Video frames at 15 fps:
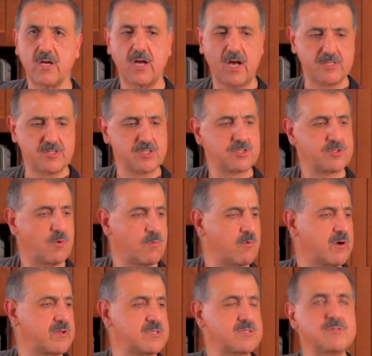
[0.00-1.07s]
I just don't
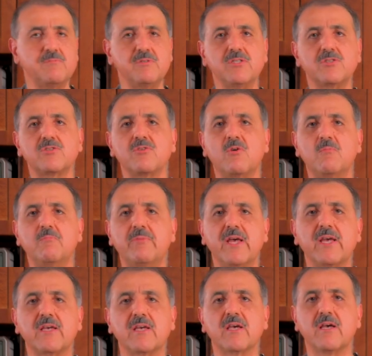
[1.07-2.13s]
want it to be so
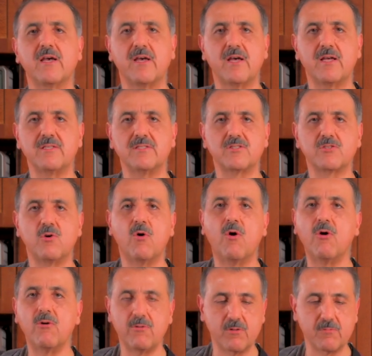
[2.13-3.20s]
big and so
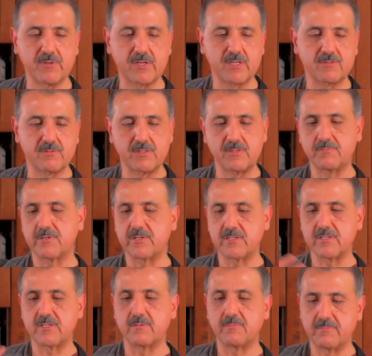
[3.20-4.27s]
whole, because when you put it
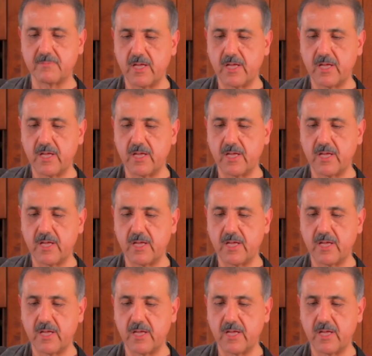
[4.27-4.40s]
in a